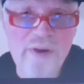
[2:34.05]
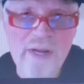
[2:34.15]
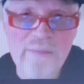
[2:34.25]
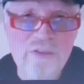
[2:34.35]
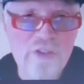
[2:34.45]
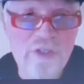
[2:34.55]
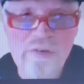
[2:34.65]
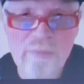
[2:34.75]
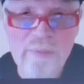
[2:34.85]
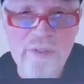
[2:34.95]
vitamin C
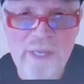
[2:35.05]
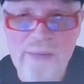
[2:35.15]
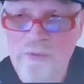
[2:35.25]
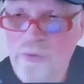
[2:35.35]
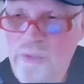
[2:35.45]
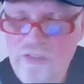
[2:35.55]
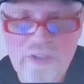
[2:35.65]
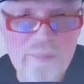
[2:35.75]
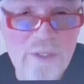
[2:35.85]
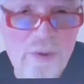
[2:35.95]
over a period of time, you'll get
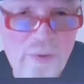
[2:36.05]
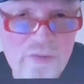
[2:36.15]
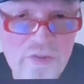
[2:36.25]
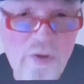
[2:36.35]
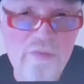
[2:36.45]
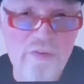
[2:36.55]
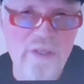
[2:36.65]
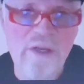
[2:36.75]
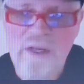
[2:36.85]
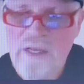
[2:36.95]
something called
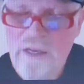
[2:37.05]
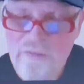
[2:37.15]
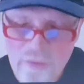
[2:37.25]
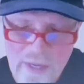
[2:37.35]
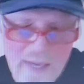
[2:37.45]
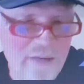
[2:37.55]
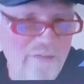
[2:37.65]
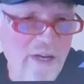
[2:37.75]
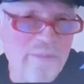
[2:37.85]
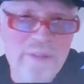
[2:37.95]
scurvy. If you're lacking
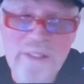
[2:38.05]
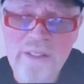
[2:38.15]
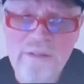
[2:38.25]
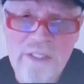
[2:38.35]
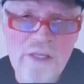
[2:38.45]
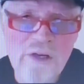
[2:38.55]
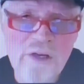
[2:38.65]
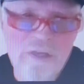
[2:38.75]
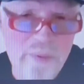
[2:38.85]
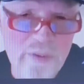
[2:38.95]
vitamin D
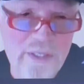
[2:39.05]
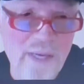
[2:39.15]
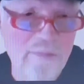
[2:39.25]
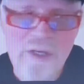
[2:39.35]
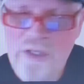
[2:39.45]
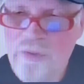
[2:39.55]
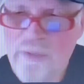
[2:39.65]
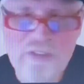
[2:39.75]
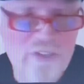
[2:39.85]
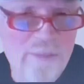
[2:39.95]
over a period of time, you'll
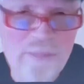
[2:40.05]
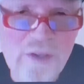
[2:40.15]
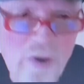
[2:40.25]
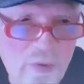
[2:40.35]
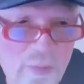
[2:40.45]
get something called